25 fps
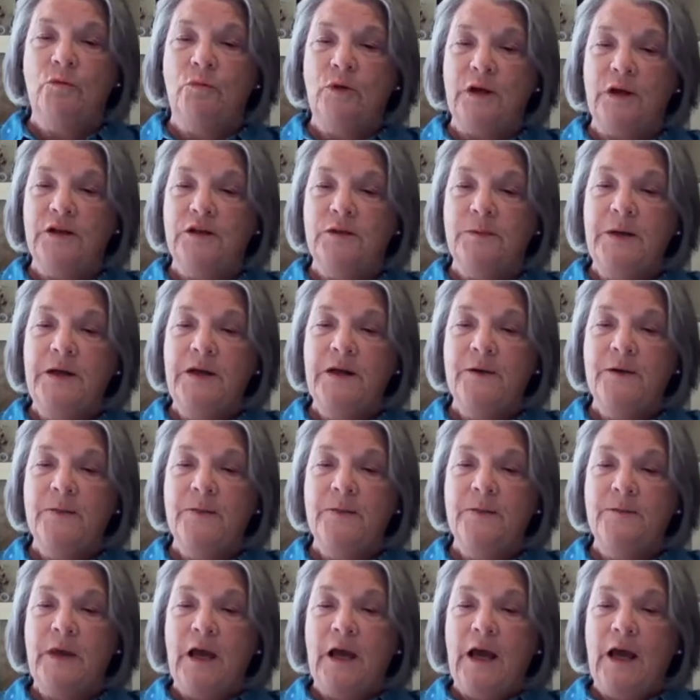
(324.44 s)
Brunswick.
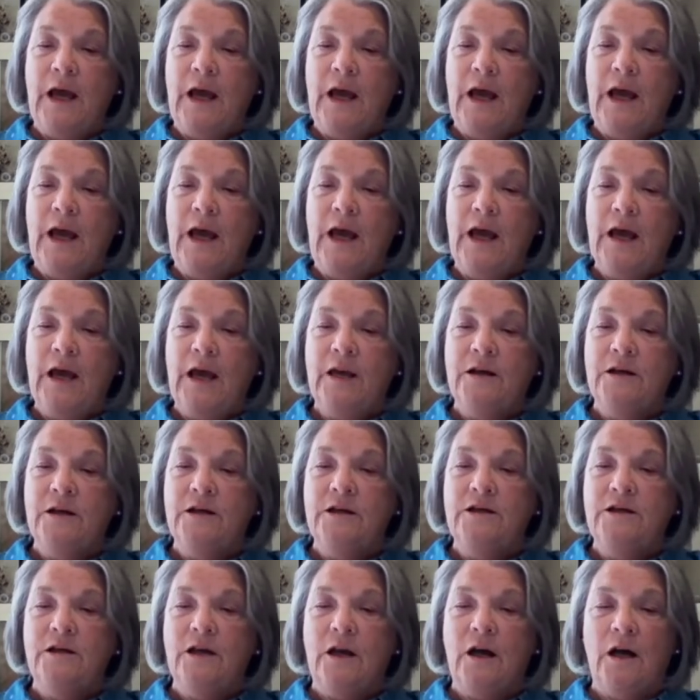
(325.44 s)

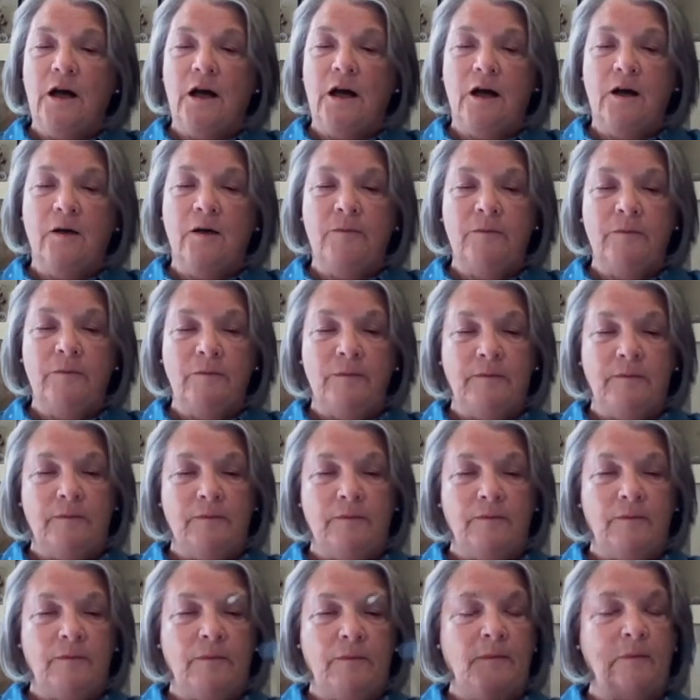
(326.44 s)
And um,
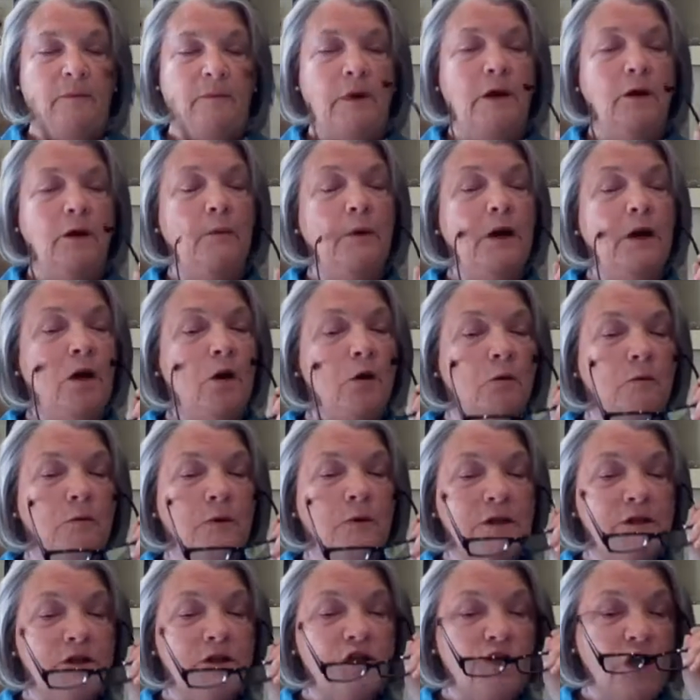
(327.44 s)
here we go.
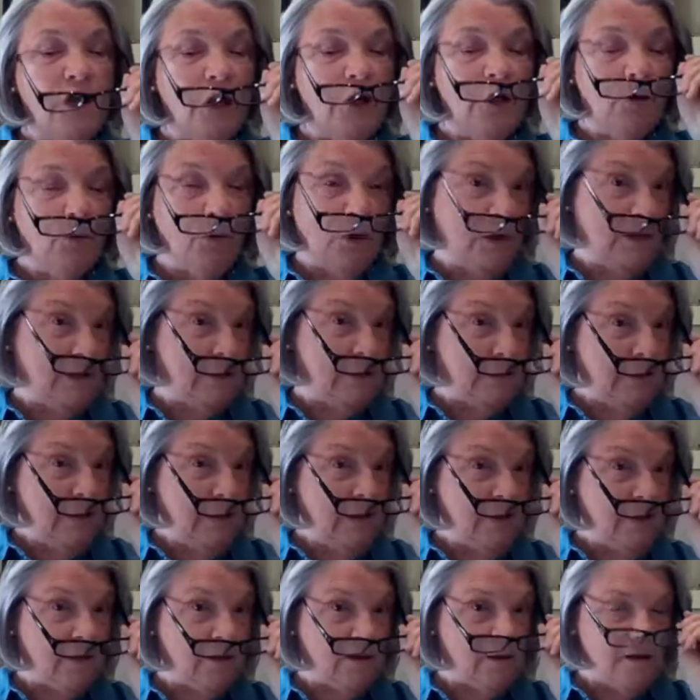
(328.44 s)
It's January the
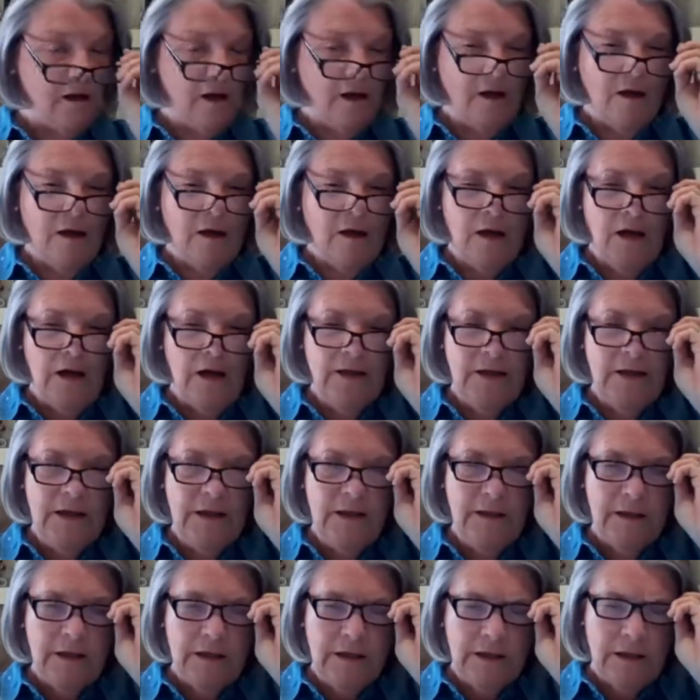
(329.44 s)
6th,
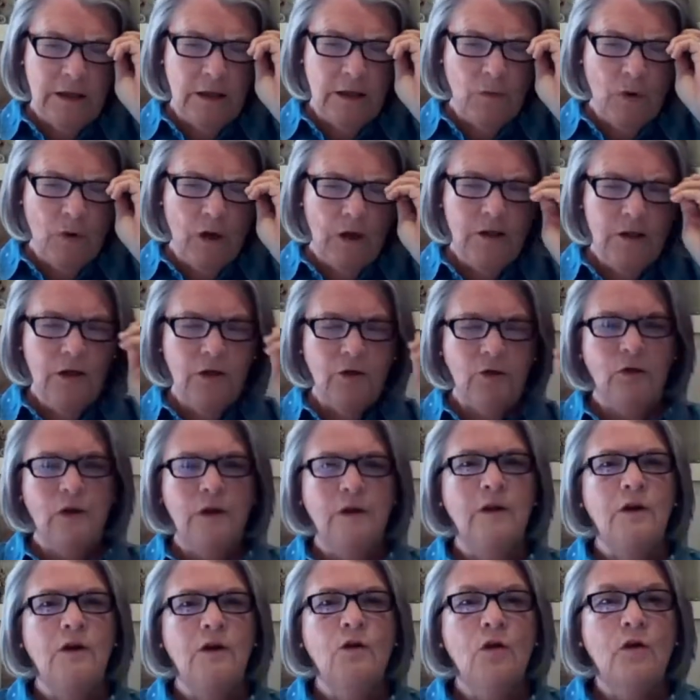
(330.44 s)
1961. You're in
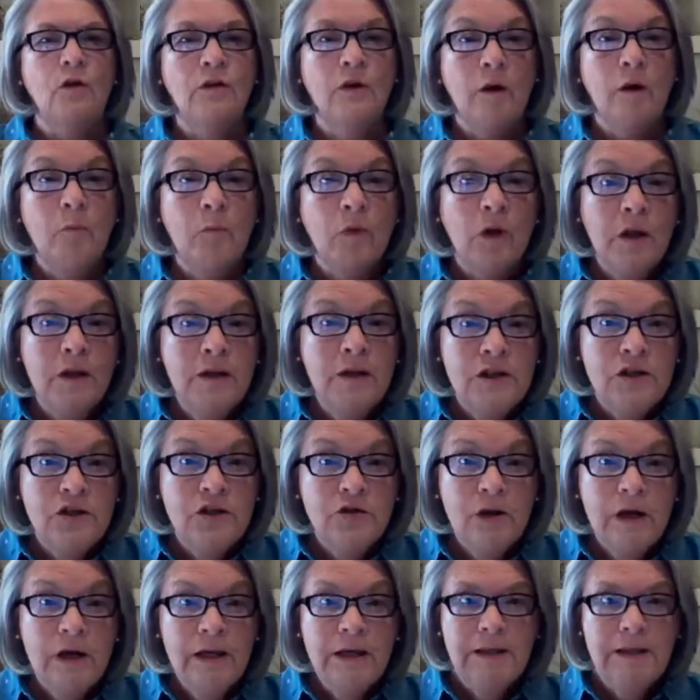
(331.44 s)
the Northumberland
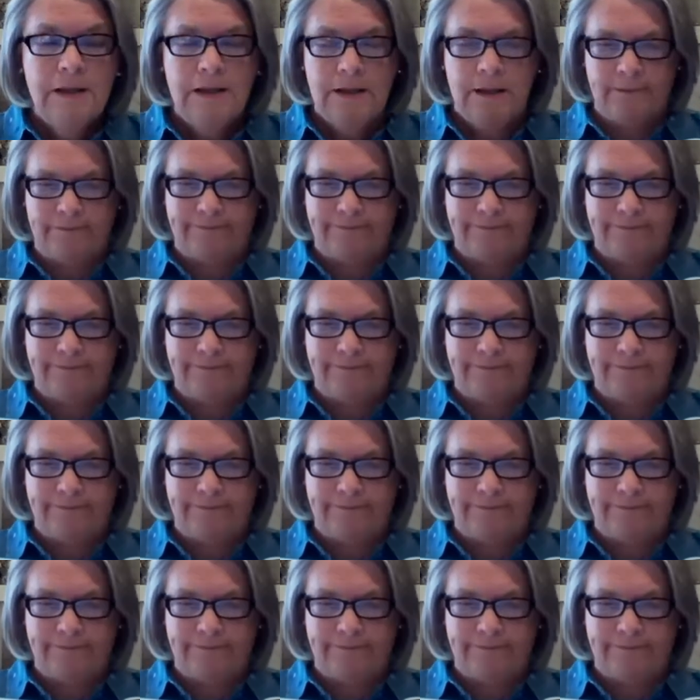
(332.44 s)
Strait.